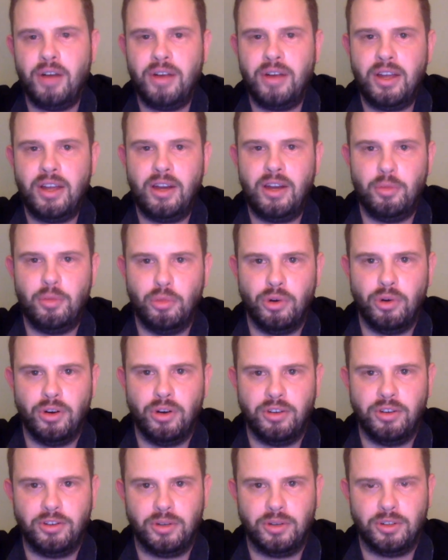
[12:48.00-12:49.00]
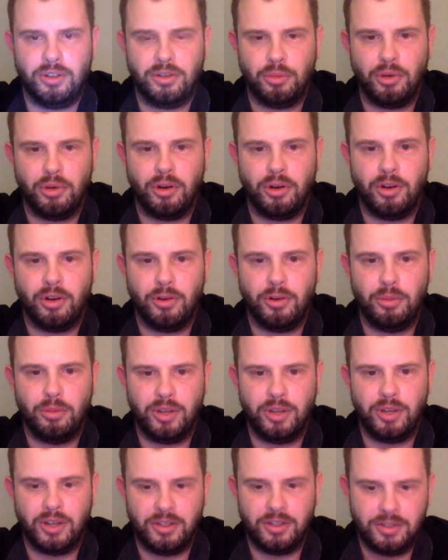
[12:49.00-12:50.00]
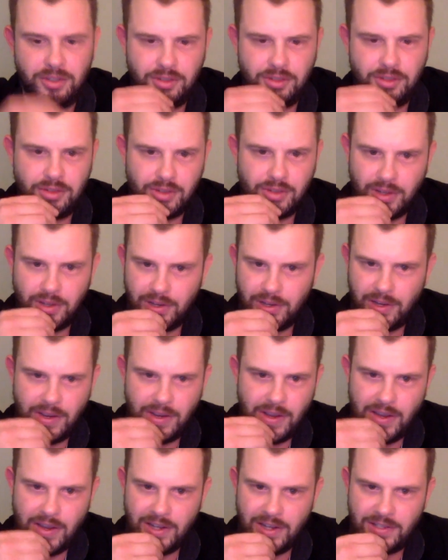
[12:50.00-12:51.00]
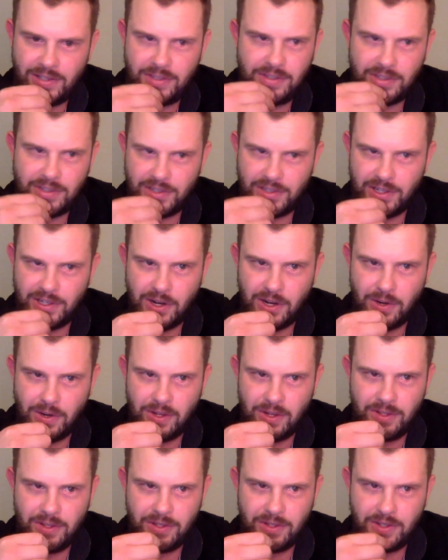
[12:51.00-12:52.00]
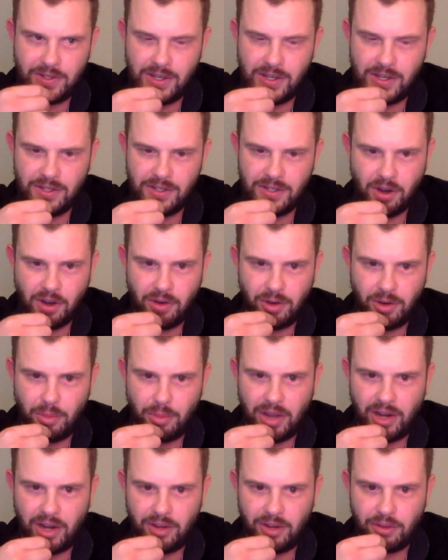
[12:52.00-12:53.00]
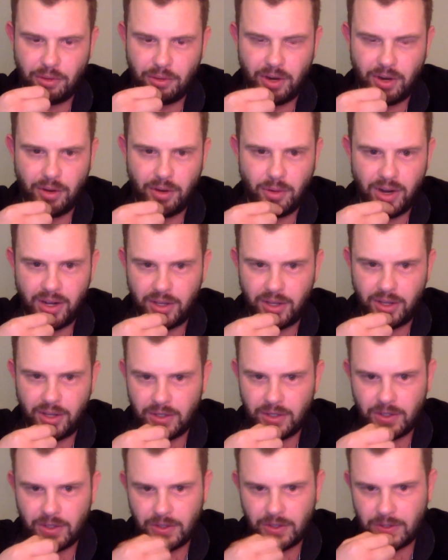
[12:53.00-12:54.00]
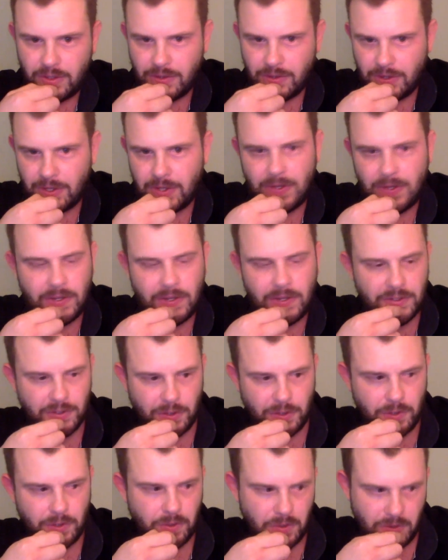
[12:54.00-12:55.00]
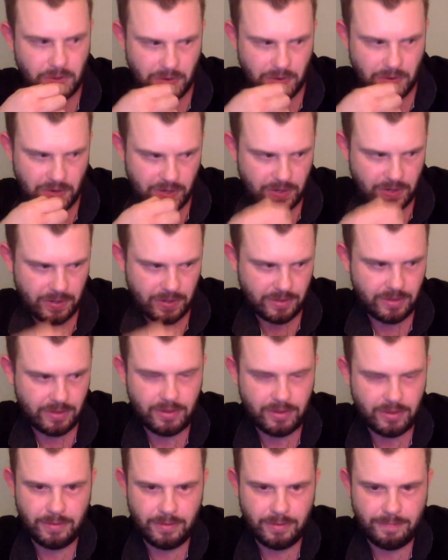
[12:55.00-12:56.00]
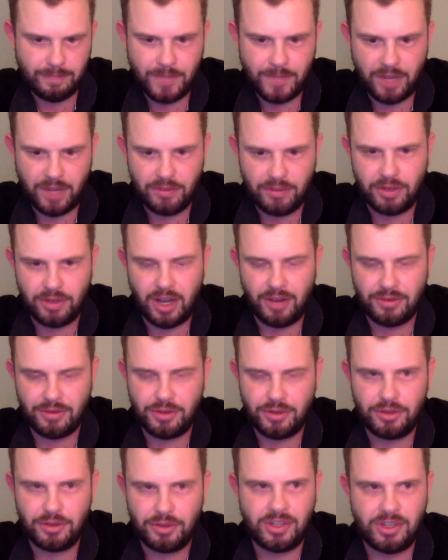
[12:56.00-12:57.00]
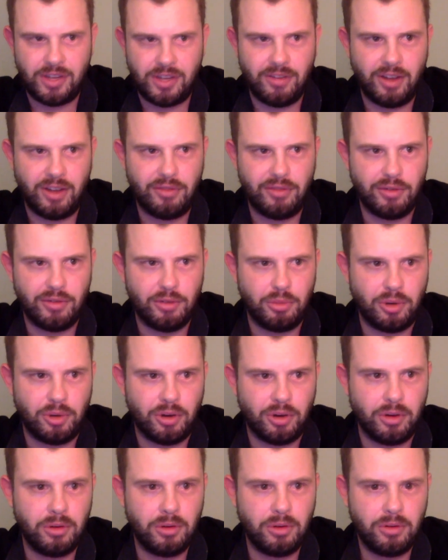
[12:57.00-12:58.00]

get it more into it tomorrow because he is going about it the right way. So I'll just save that for tomorrow.